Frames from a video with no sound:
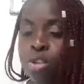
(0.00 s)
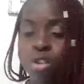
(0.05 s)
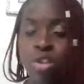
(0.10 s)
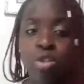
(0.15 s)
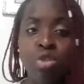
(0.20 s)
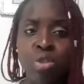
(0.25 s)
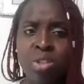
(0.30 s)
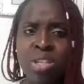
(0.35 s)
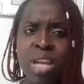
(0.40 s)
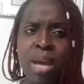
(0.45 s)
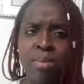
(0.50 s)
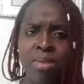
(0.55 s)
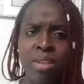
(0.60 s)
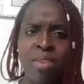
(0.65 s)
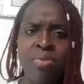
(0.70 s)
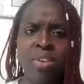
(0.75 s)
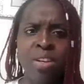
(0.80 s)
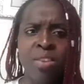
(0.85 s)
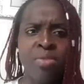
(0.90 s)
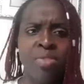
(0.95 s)
start
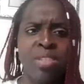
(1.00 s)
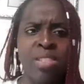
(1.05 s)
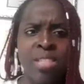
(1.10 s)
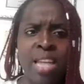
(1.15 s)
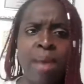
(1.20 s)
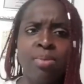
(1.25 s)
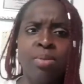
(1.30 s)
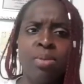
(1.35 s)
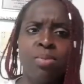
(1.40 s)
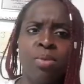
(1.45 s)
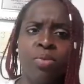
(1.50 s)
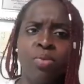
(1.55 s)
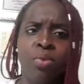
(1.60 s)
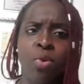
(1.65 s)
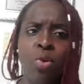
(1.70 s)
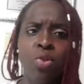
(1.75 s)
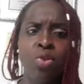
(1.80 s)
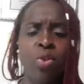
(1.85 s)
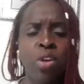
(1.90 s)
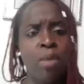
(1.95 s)
different steps
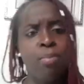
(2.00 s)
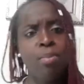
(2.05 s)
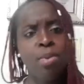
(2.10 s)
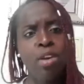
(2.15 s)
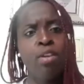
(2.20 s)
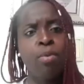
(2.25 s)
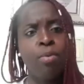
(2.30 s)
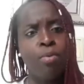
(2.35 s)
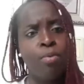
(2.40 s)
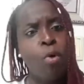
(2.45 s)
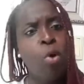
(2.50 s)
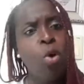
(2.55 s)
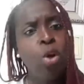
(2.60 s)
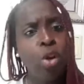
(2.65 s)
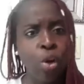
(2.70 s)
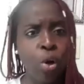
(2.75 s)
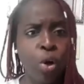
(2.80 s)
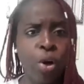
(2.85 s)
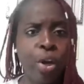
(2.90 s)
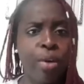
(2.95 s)
before you can be a full
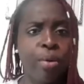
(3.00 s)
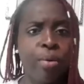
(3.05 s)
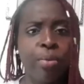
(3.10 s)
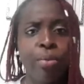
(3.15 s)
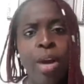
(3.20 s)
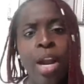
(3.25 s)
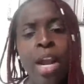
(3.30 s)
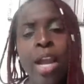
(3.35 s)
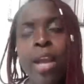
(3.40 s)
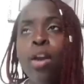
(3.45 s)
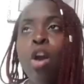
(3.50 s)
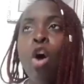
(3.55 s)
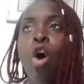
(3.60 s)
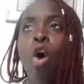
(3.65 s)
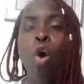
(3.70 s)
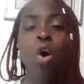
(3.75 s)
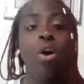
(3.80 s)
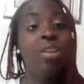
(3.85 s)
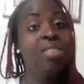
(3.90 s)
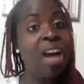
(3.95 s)
lawyer, right?
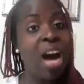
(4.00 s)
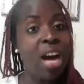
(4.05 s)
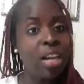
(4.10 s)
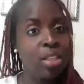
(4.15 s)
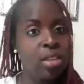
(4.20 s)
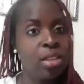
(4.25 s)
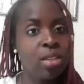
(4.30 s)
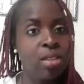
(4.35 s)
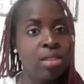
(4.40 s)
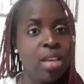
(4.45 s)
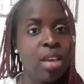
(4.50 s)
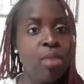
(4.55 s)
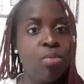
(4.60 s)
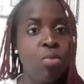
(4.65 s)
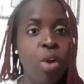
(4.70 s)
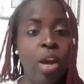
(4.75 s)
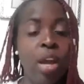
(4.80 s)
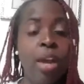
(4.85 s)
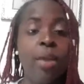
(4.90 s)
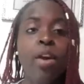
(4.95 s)
Or a doctor. Same
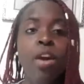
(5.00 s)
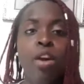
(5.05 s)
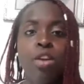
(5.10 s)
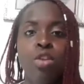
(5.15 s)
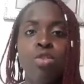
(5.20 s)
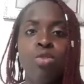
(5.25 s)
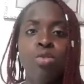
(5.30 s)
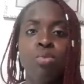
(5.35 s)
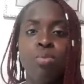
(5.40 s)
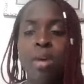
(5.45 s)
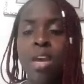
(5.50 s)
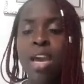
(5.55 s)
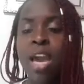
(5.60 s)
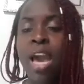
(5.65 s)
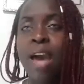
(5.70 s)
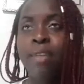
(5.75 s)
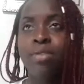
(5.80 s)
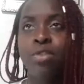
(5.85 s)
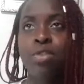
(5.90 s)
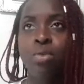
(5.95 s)
way, you may
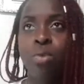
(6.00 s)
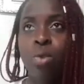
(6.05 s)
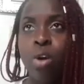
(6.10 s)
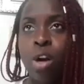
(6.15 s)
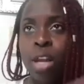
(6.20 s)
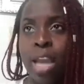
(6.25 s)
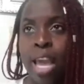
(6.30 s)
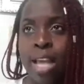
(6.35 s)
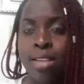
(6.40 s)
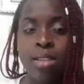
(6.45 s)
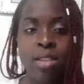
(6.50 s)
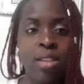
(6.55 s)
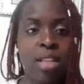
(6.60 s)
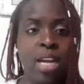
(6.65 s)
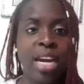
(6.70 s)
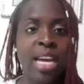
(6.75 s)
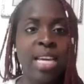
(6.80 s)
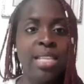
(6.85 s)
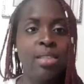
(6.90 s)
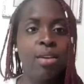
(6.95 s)
have to work as a
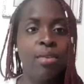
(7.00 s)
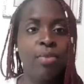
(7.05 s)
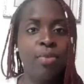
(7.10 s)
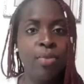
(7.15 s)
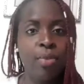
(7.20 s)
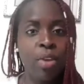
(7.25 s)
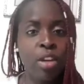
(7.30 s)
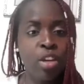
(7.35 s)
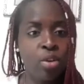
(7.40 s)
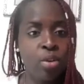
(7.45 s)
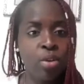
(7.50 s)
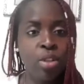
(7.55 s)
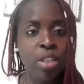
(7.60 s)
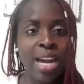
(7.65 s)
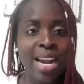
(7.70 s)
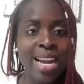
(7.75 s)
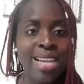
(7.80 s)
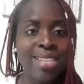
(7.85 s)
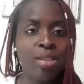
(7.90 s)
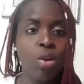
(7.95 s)

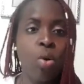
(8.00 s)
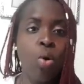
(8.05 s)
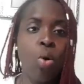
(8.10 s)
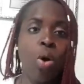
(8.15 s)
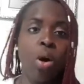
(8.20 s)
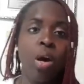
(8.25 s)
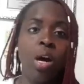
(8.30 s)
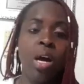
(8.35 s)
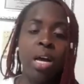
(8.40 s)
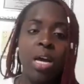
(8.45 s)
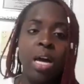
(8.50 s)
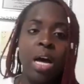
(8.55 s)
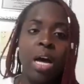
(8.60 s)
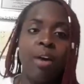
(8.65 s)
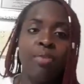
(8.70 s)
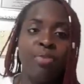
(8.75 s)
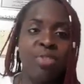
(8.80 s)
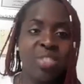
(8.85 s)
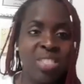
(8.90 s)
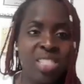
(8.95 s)
nurse or a
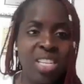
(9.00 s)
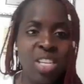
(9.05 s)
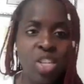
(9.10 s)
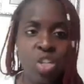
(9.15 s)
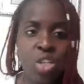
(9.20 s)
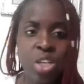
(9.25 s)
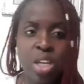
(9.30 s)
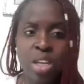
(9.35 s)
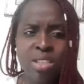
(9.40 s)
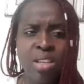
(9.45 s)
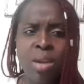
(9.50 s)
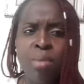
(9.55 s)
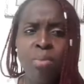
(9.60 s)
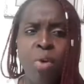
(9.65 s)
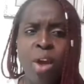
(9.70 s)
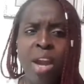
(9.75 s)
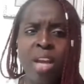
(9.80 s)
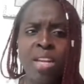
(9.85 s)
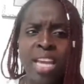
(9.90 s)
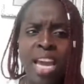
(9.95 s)
physician
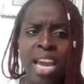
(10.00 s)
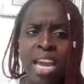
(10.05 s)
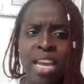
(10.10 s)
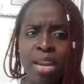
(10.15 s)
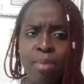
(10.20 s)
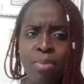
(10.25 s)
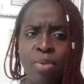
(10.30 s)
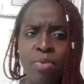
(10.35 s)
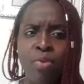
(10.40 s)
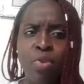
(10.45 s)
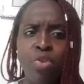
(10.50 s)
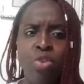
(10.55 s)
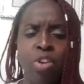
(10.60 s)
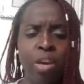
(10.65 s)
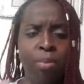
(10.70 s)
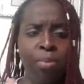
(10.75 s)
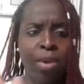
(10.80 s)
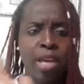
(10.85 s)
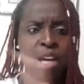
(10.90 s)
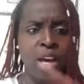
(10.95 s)
somewhere there, and then before you
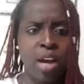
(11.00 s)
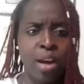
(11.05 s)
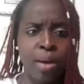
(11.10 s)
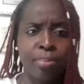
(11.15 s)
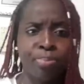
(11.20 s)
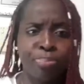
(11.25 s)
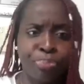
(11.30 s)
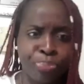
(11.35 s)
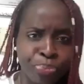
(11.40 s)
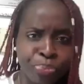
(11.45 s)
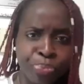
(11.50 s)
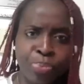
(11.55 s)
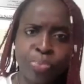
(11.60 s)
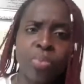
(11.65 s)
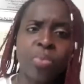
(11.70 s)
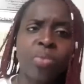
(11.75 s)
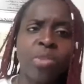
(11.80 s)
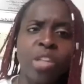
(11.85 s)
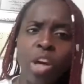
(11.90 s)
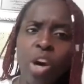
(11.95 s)
can become
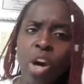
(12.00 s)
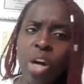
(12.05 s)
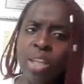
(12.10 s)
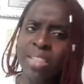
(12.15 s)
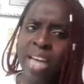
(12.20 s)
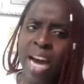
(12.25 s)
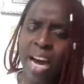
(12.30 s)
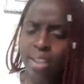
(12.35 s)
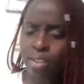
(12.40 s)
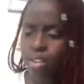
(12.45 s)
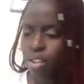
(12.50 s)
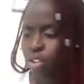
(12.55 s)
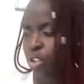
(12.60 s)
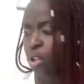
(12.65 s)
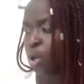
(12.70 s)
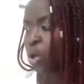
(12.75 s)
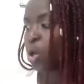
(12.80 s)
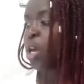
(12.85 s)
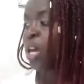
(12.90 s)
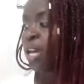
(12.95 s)
a doctor.
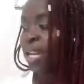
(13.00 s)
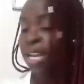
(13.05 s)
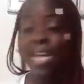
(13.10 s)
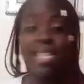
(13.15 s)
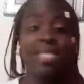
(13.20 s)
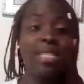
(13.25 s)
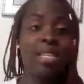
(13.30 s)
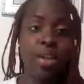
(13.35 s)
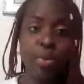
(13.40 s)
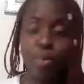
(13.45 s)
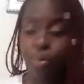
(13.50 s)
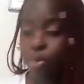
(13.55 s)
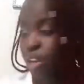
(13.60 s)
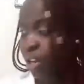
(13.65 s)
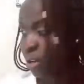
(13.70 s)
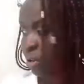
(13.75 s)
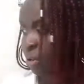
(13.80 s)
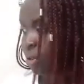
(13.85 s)
So that's career.